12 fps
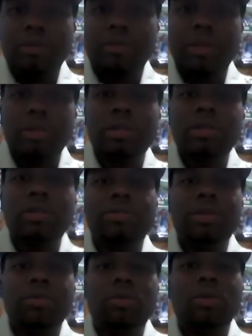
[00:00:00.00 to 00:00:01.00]
56
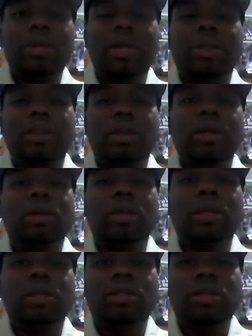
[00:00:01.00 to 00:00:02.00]
people that the
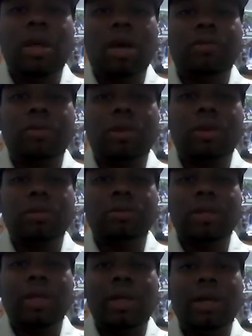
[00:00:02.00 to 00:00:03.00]
Clintons have
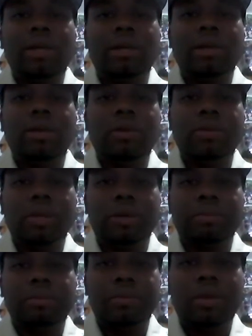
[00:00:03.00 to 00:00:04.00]
known that had dirt on
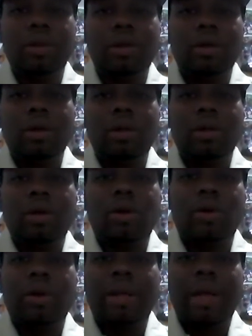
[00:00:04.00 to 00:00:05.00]
them are